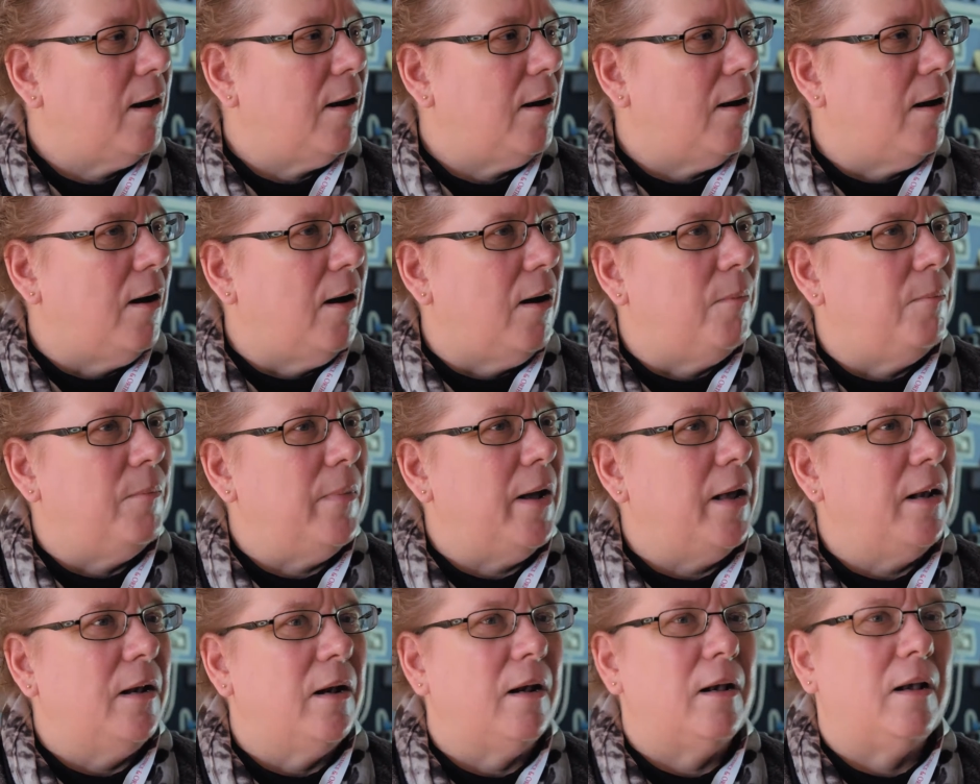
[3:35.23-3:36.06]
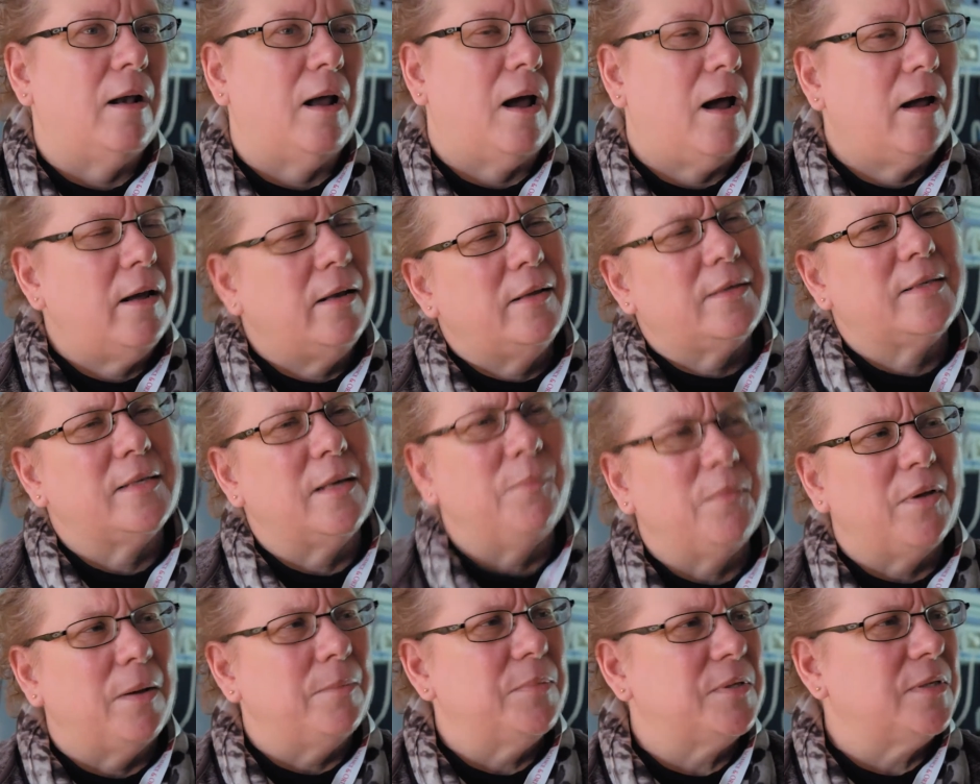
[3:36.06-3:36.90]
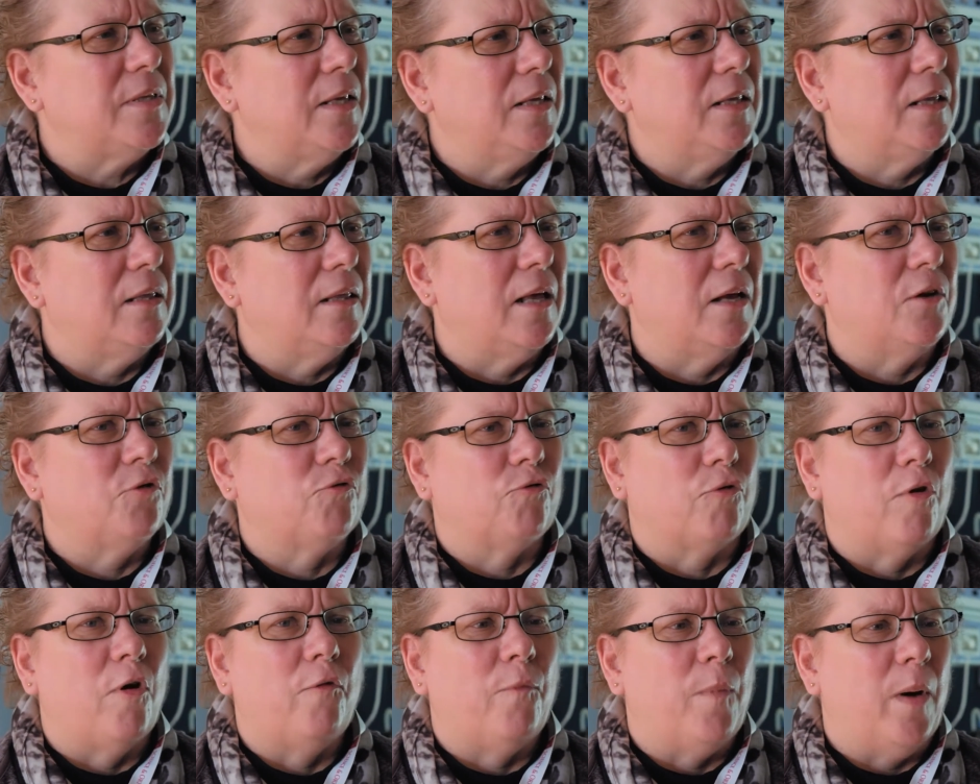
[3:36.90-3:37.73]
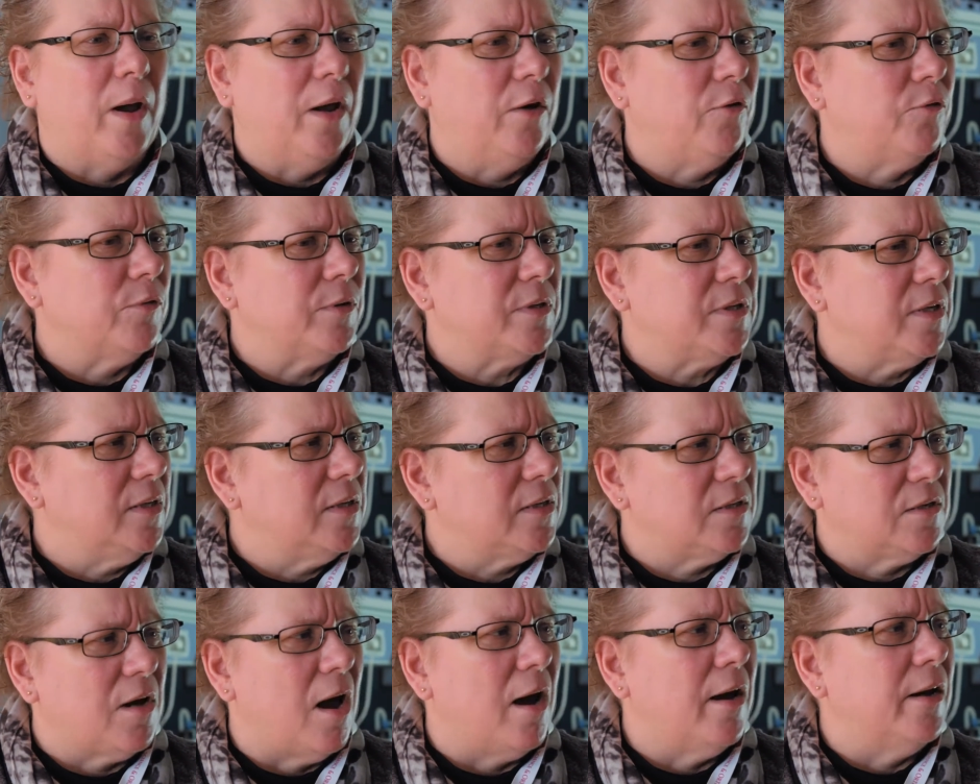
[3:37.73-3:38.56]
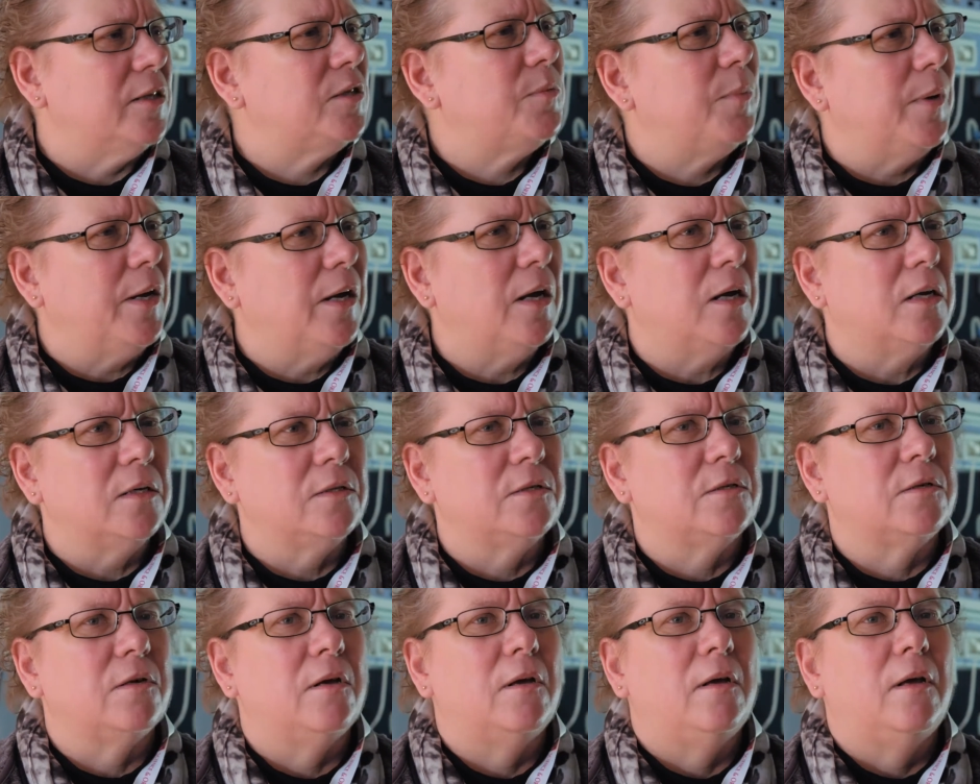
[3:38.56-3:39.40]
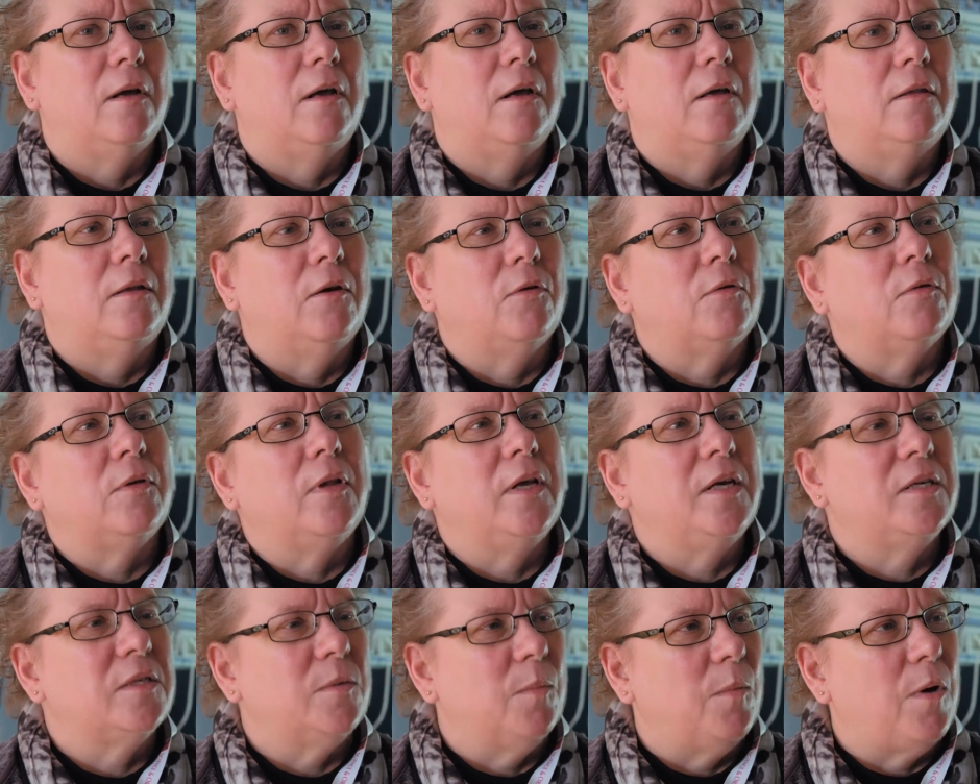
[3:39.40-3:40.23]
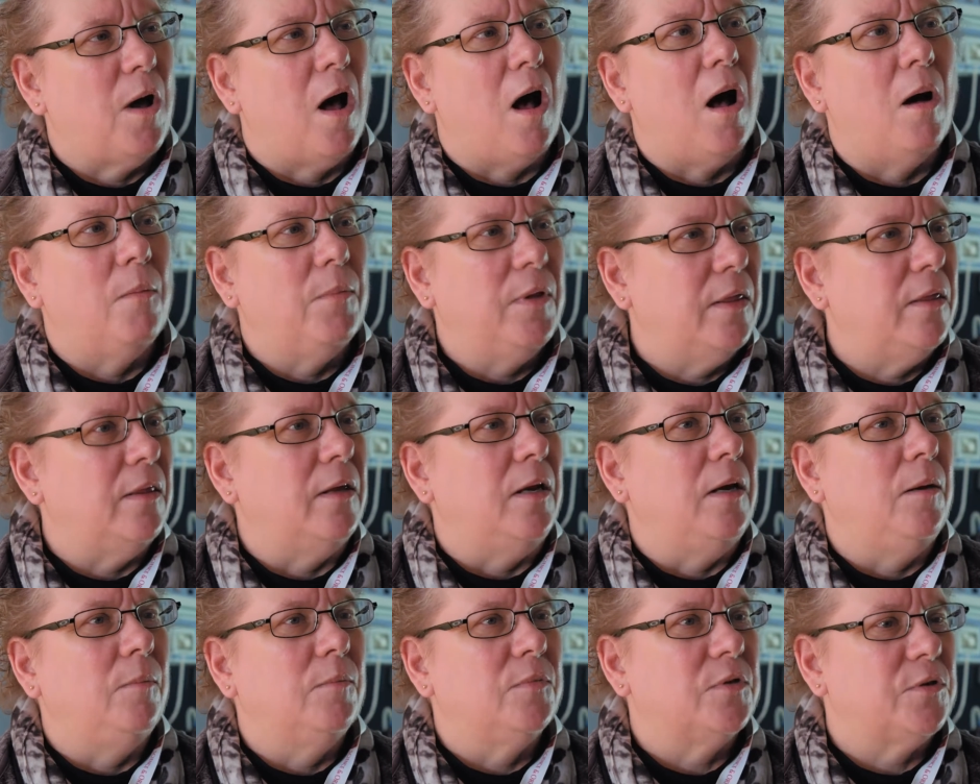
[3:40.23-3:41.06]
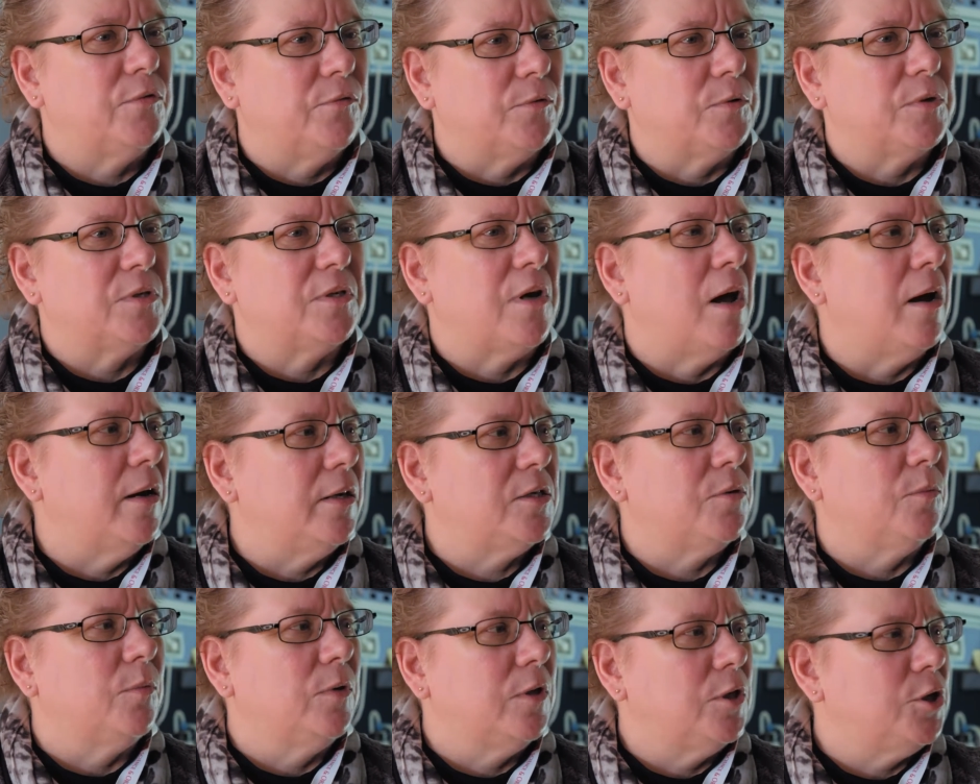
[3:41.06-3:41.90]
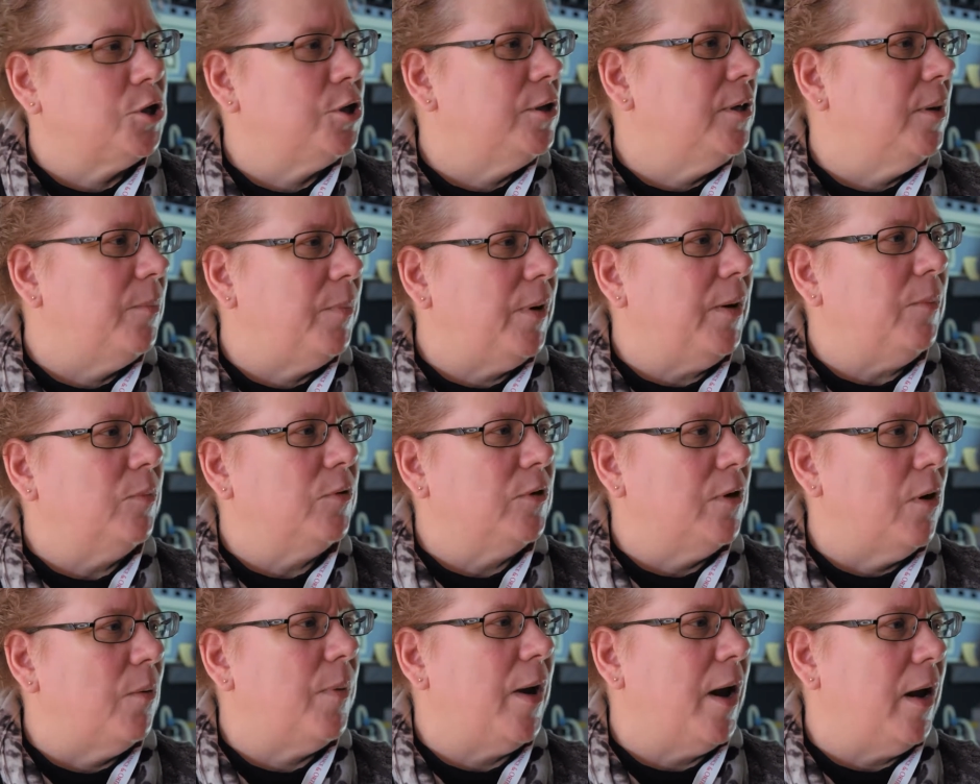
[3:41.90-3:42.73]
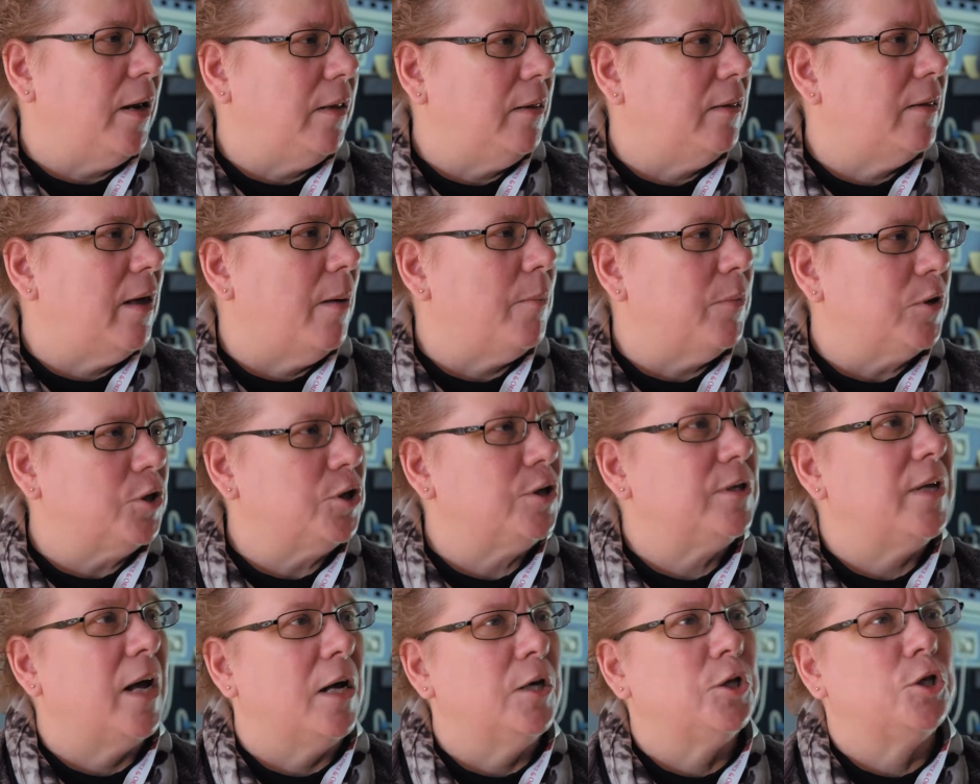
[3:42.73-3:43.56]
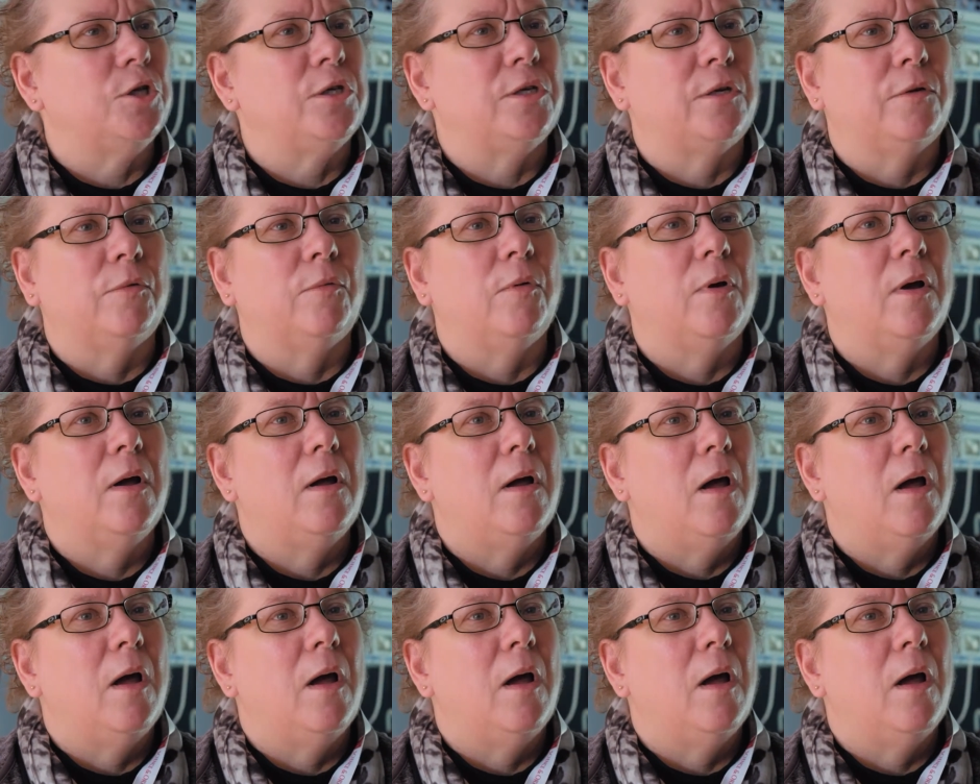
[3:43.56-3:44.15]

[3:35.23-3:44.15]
and I sometimes think that drove my interest in science, because there are like some common themes for science and religion that people don't pay that much attention to.